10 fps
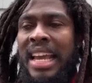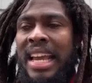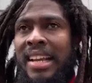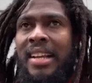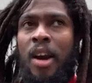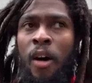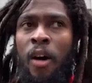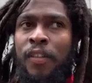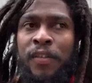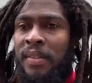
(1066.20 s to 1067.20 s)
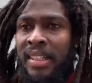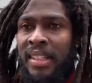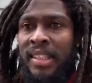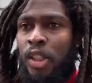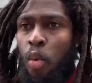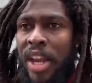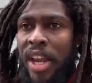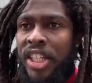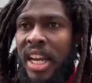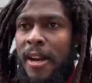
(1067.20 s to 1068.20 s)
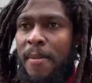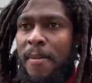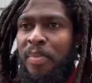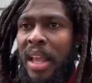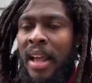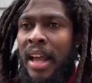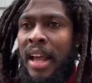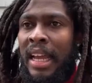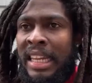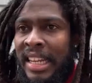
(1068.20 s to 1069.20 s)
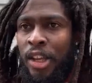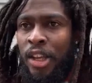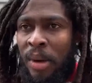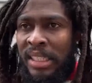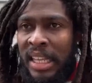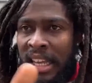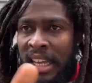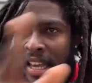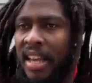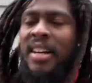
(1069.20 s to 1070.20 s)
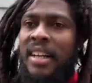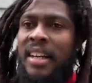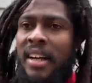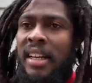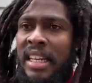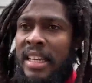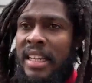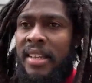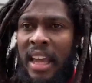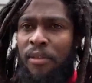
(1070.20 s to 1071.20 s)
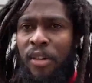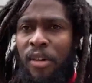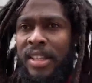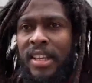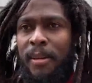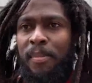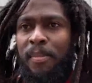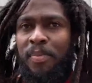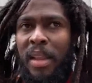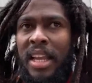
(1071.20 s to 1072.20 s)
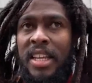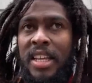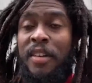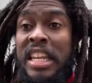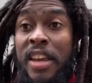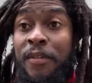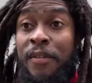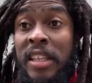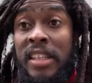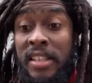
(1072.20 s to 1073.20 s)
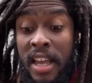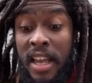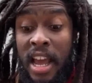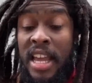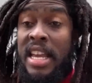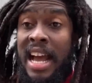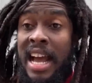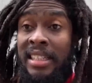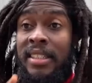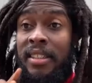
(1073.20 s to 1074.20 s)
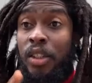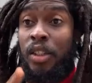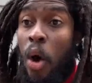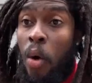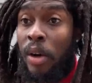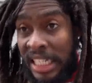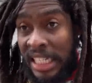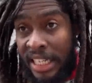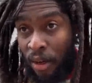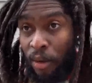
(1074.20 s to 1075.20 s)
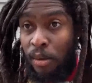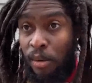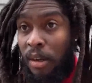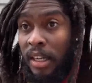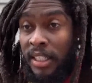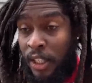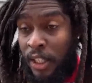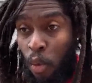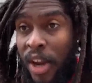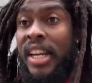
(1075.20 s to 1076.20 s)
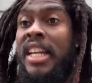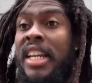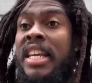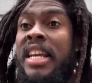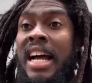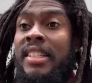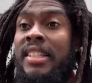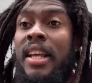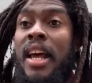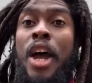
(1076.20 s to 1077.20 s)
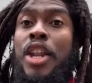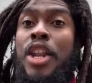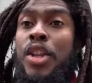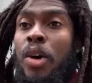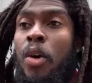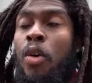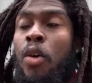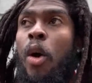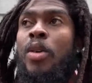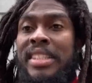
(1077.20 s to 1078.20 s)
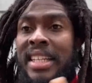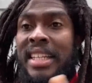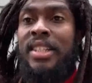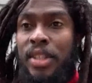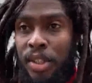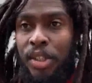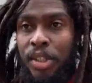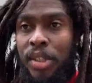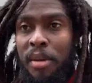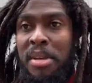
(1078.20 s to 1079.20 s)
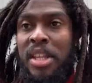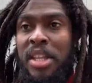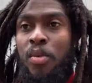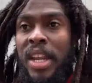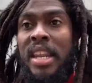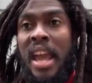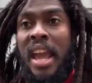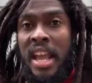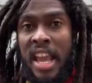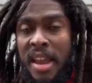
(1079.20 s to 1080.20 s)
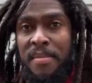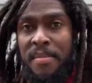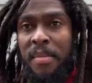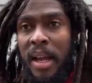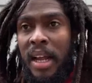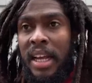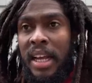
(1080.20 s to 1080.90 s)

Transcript: take off the situation. And the US said he gonna lead everything, even if he got no legal situation, he got no consensus between him